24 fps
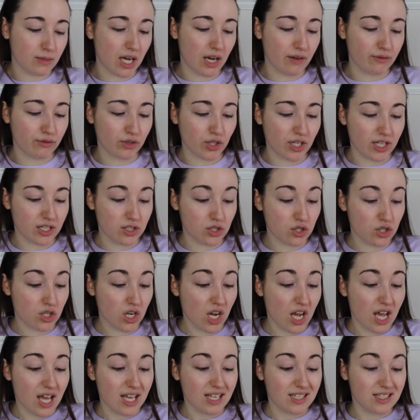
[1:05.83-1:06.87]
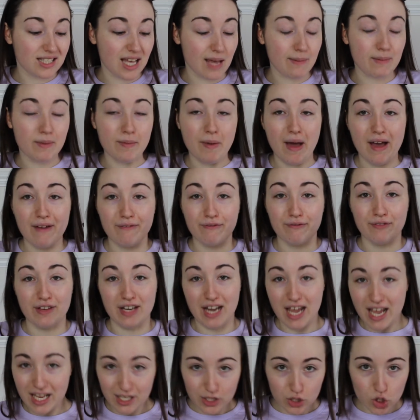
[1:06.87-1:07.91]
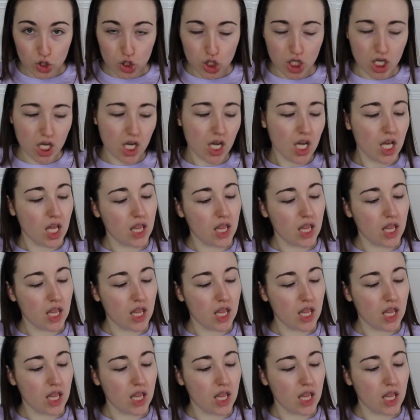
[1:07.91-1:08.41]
Coverage, Semi-Matte Finish.